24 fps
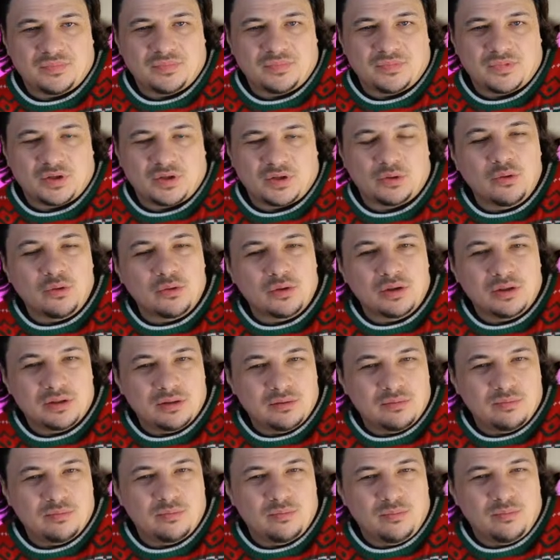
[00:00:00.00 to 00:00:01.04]

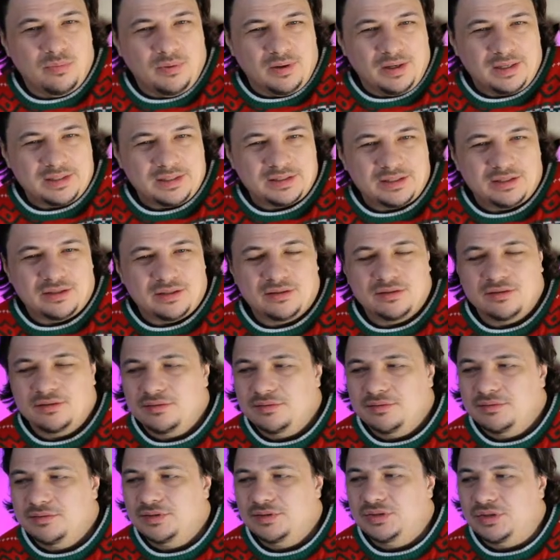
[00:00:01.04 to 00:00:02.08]
Google better.
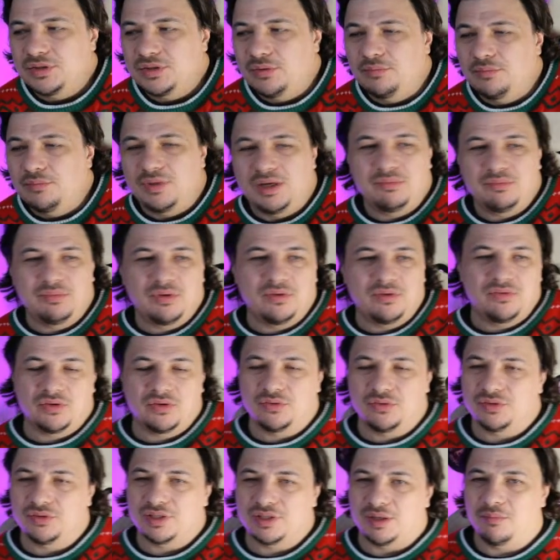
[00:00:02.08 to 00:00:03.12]
So maybe we
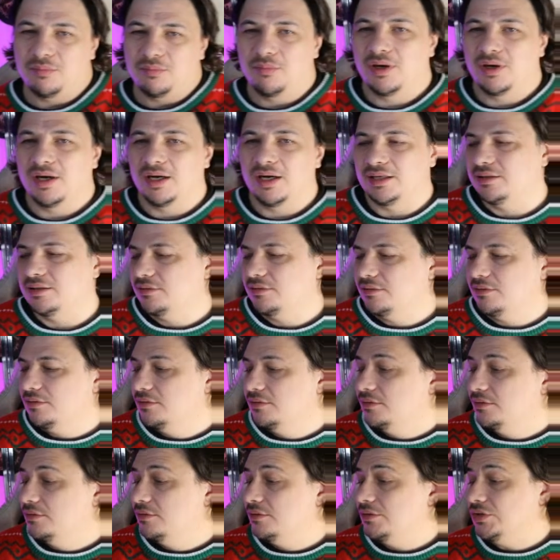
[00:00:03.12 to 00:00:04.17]
could combine
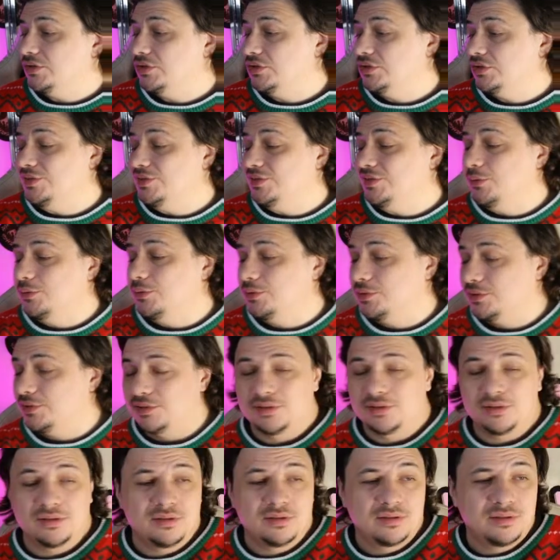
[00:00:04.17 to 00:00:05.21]
those
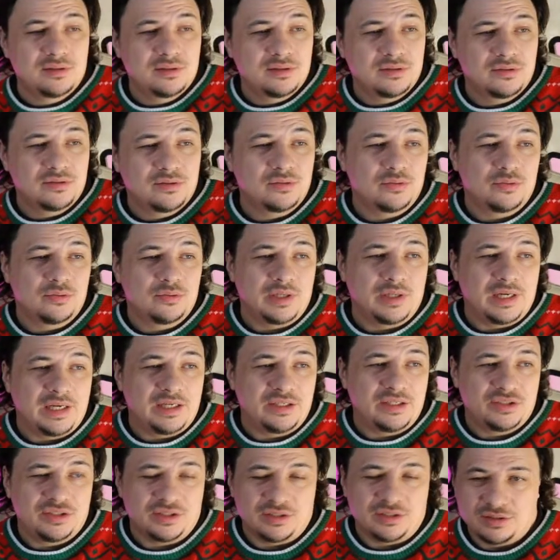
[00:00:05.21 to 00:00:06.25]
two
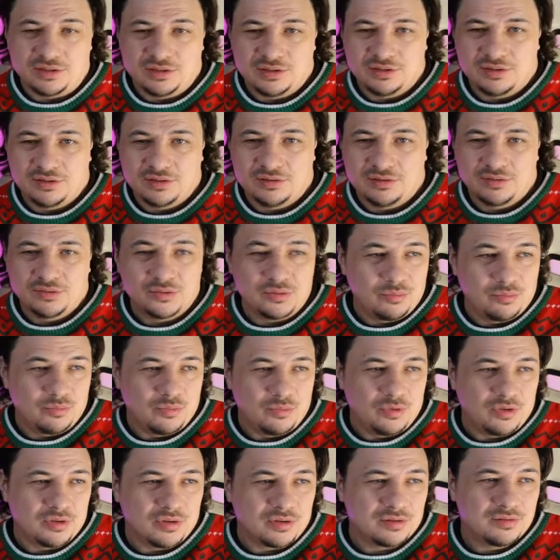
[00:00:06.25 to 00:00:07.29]
engines
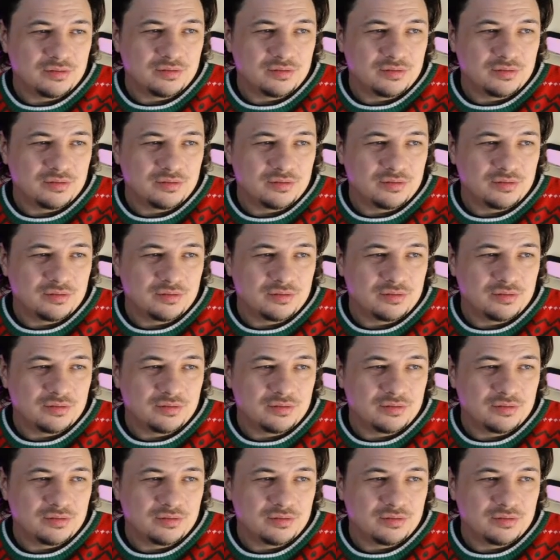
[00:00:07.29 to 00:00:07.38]
tomorrow.